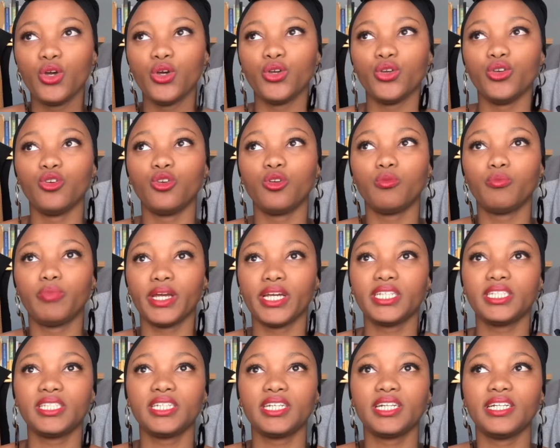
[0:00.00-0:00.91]
You'll
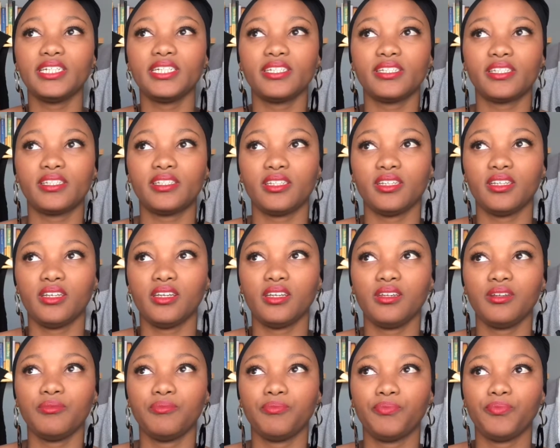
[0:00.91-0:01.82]
basically see
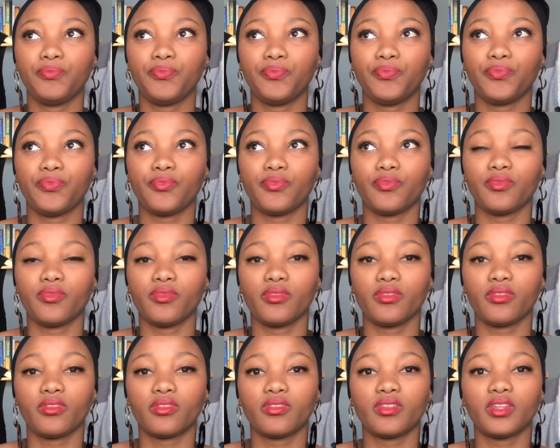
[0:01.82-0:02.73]

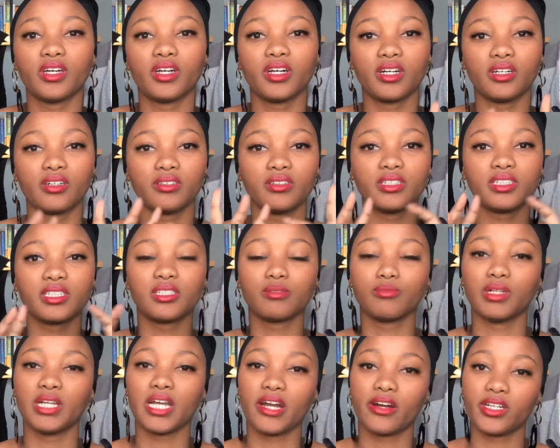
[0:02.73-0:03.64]
the
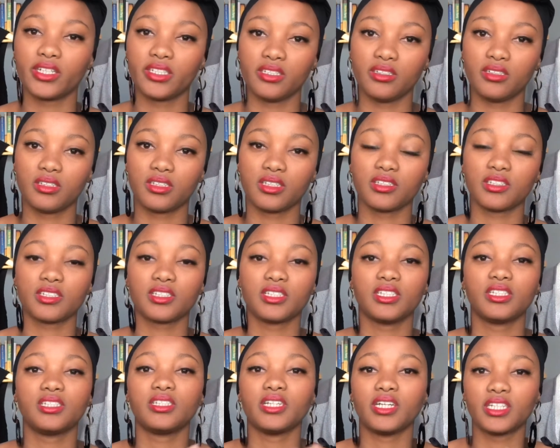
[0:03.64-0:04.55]
similarities in the
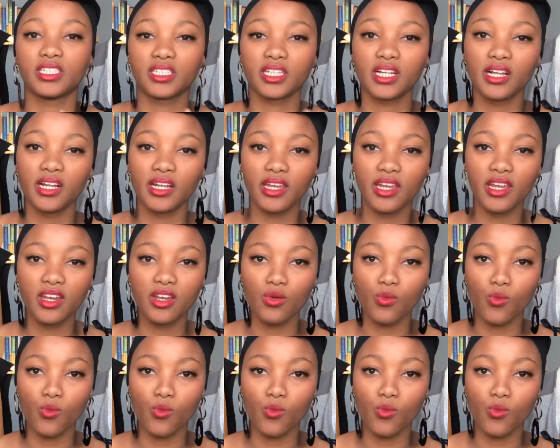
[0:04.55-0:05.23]
sense that it's clean,